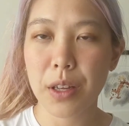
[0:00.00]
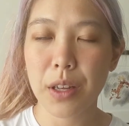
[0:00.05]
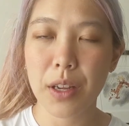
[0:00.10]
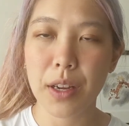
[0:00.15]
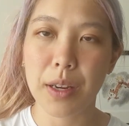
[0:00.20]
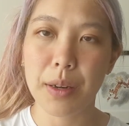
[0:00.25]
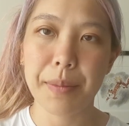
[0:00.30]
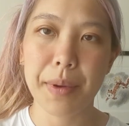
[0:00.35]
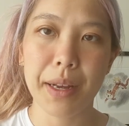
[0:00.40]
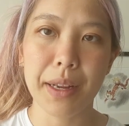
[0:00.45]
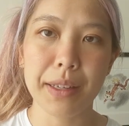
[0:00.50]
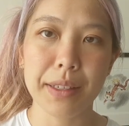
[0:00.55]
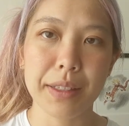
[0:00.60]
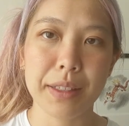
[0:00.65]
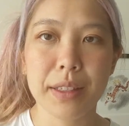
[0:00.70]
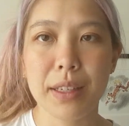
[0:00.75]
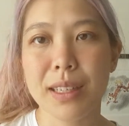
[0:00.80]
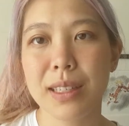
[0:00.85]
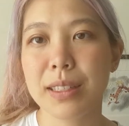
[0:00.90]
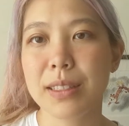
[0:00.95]
in my
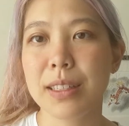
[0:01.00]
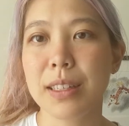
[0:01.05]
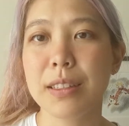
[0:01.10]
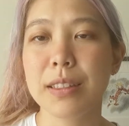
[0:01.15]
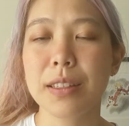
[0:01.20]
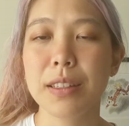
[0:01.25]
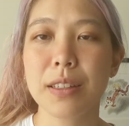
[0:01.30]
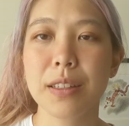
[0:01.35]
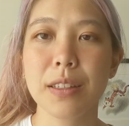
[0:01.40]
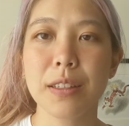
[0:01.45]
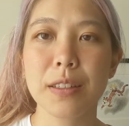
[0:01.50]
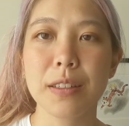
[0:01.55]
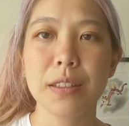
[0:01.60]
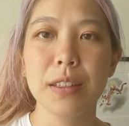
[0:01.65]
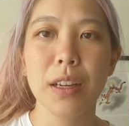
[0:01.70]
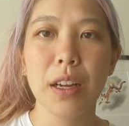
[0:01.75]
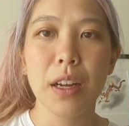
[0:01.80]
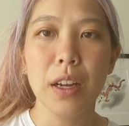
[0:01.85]
Style Nanda haul,